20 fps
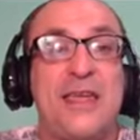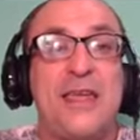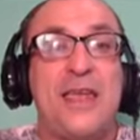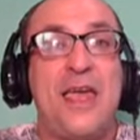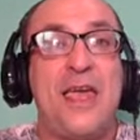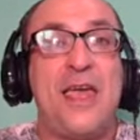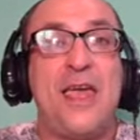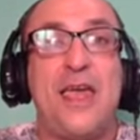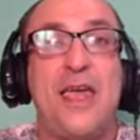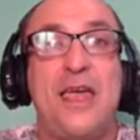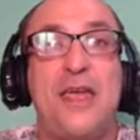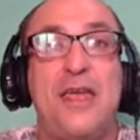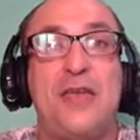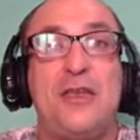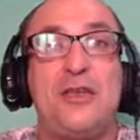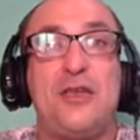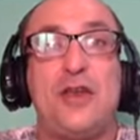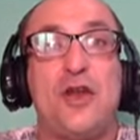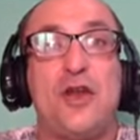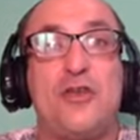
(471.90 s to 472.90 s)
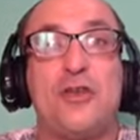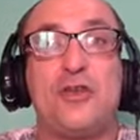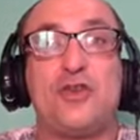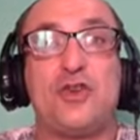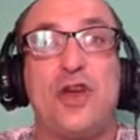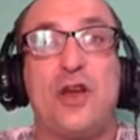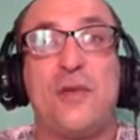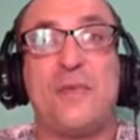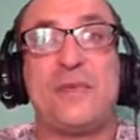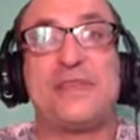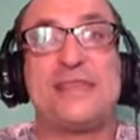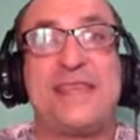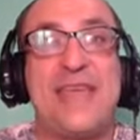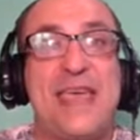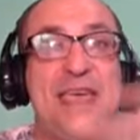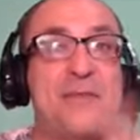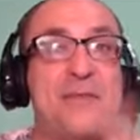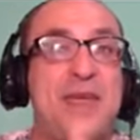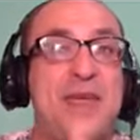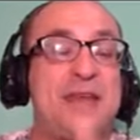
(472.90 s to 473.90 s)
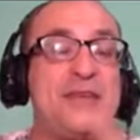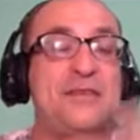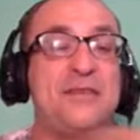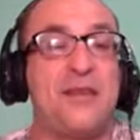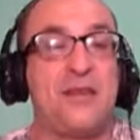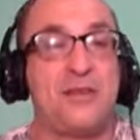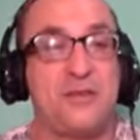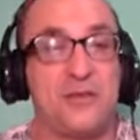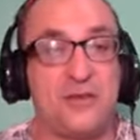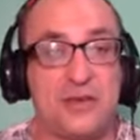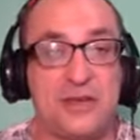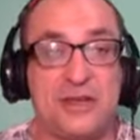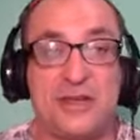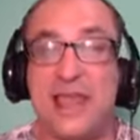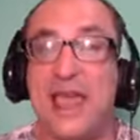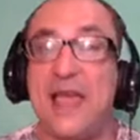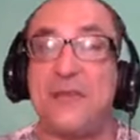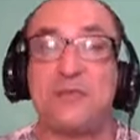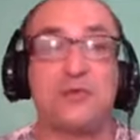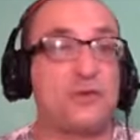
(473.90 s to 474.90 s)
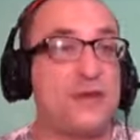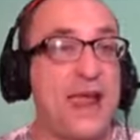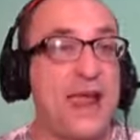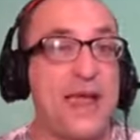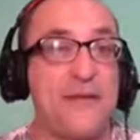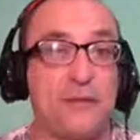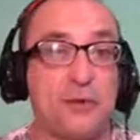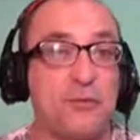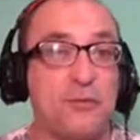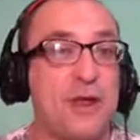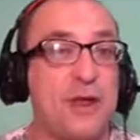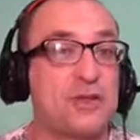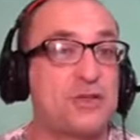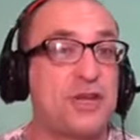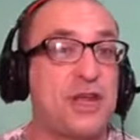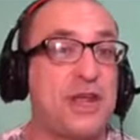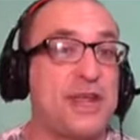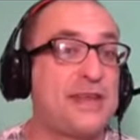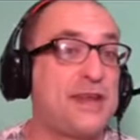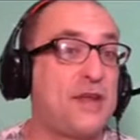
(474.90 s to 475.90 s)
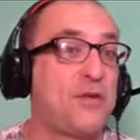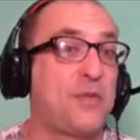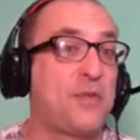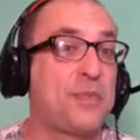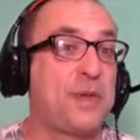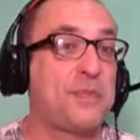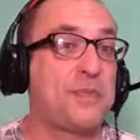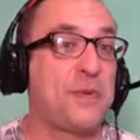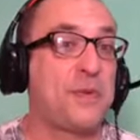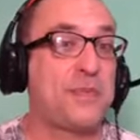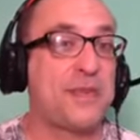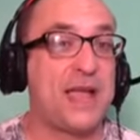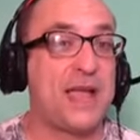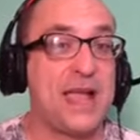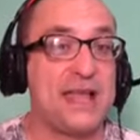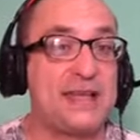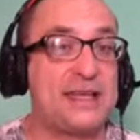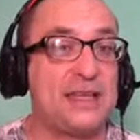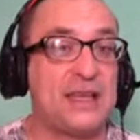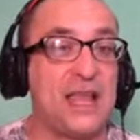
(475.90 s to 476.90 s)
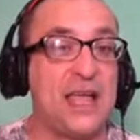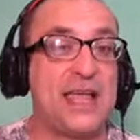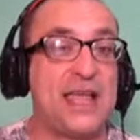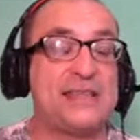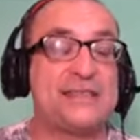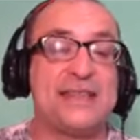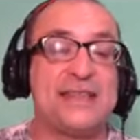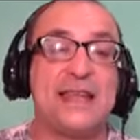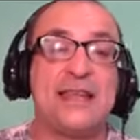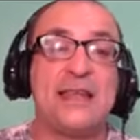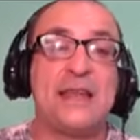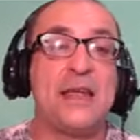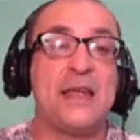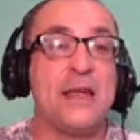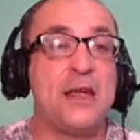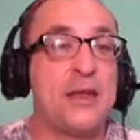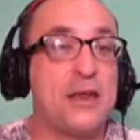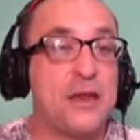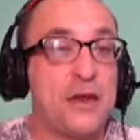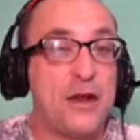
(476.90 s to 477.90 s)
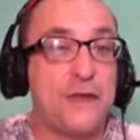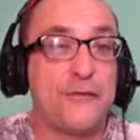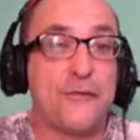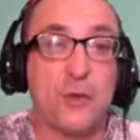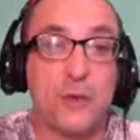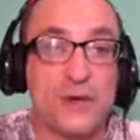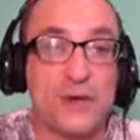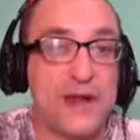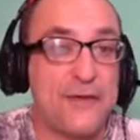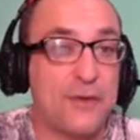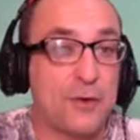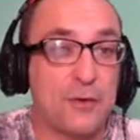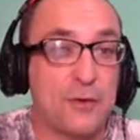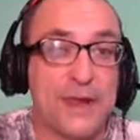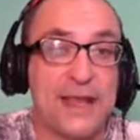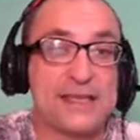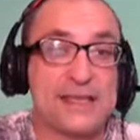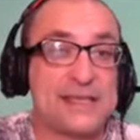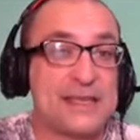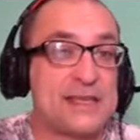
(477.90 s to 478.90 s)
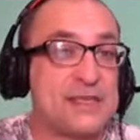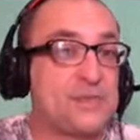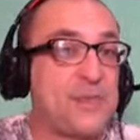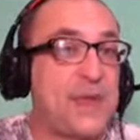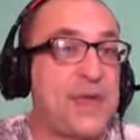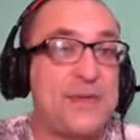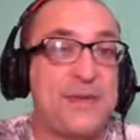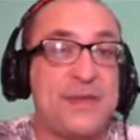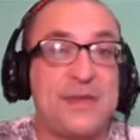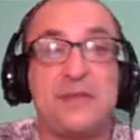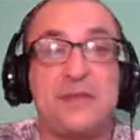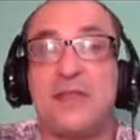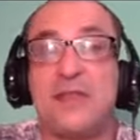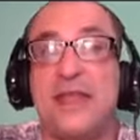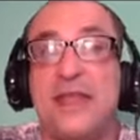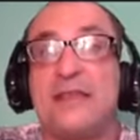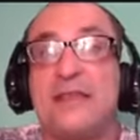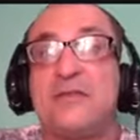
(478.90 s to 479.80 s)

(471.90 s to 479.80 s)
the Germans came in, captured half of Russia, and there were people behind the lines that, for whatever reasons, maybe they,